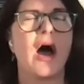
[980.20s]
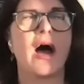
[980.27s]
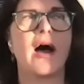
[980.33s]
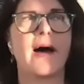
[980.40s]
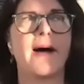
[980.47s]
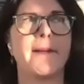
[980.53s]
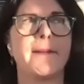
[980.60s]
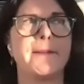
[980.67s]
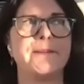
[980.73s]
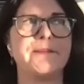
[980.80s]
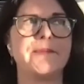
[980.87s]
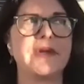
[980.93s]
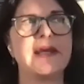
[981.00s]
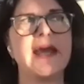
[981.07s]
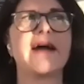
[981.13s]
um,
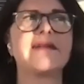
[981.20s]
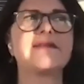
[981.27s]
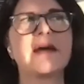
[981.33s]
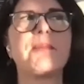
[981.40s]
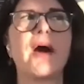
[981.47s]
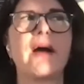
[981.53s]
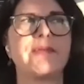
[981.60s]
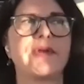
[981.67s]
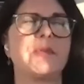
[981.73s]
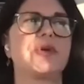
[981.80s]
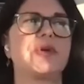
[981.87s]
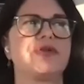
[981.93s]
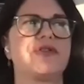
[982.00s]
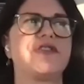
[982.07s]
yes, I probably will